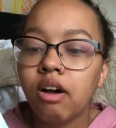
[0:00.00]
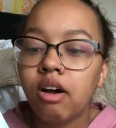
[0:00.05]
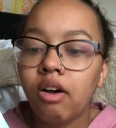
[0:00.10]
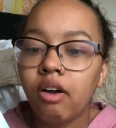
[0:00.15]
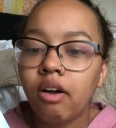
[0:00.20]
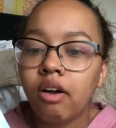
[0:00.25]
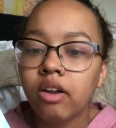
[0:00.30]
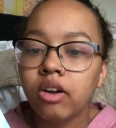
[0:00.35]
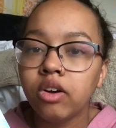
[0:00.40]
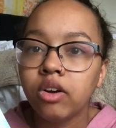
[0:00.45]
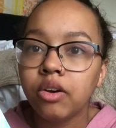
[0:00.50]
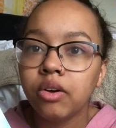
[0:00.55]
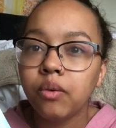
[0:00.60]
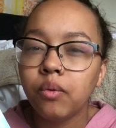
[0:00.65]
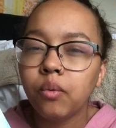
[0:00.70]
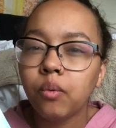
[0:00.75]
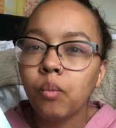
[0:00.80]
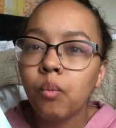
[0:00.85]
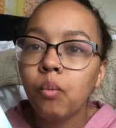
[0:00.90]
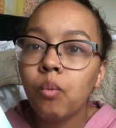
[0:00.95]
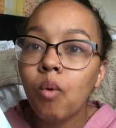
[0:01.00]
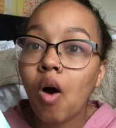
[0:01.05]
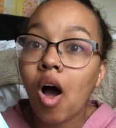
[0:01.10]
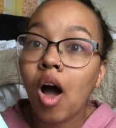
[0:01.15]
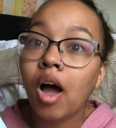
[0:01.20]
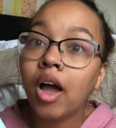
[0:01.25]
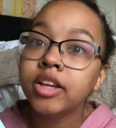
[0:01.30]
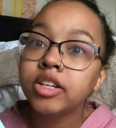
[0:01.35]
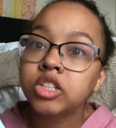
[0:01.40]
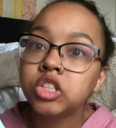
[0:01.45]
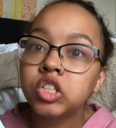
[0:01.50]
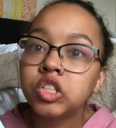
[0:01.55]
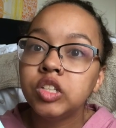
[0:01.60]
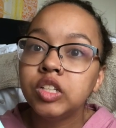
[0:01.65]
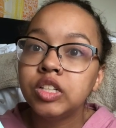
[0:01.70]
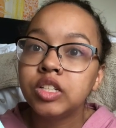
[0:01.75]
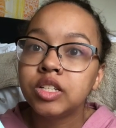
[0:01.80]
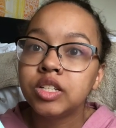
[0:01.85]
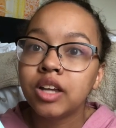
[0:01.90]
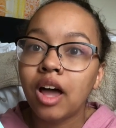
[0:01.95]
on why she
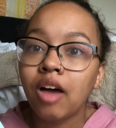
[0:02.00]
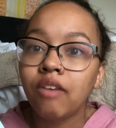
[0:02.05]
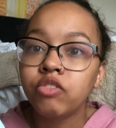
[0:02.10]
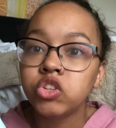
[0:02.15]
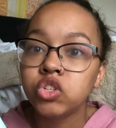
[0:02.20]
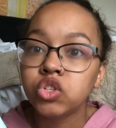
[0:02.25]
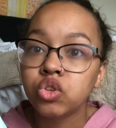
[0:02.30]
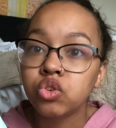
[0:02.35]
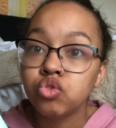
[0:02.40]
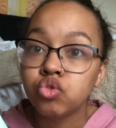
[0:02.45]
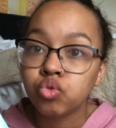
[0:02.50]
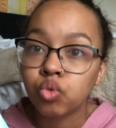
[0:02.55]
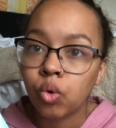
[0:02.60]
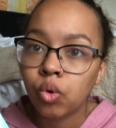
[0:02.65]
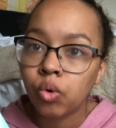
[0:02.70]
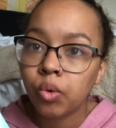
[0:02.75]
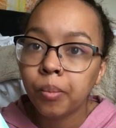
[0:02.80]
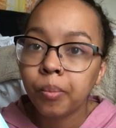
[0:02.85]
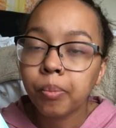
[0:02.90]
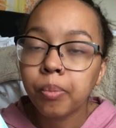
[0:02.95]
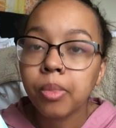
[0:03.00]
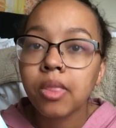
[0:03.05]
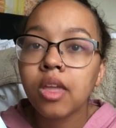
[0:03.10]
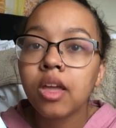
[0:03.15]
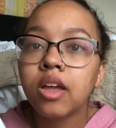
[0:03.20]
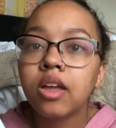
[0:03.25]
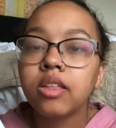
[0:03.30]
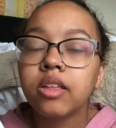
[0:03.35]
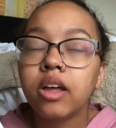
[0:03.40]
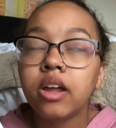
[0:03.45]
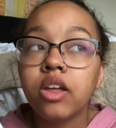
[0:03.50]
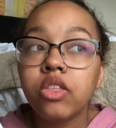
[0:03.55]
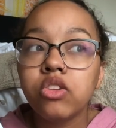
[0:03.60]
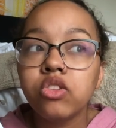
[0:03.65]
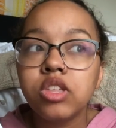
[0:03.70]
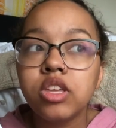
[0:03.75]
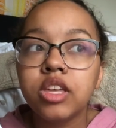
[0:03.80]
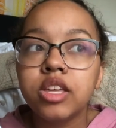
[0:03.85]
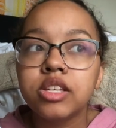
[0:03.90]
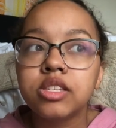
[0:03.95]
needs to have this control.
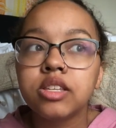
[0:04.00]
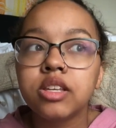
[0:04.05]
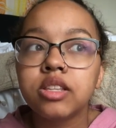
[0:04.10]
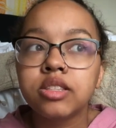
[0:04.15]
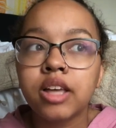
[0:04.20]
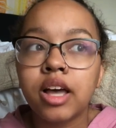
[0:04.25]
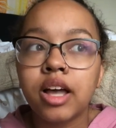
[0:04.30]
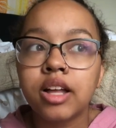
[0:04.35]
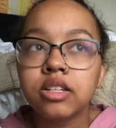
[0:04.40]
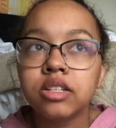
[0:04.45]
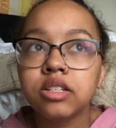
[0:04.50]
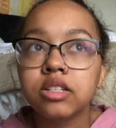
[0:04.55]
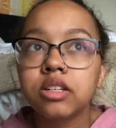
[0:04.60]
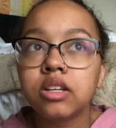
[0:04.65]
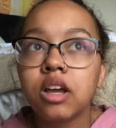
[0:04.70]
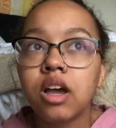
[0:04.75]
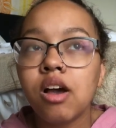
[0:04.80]
Another thing is that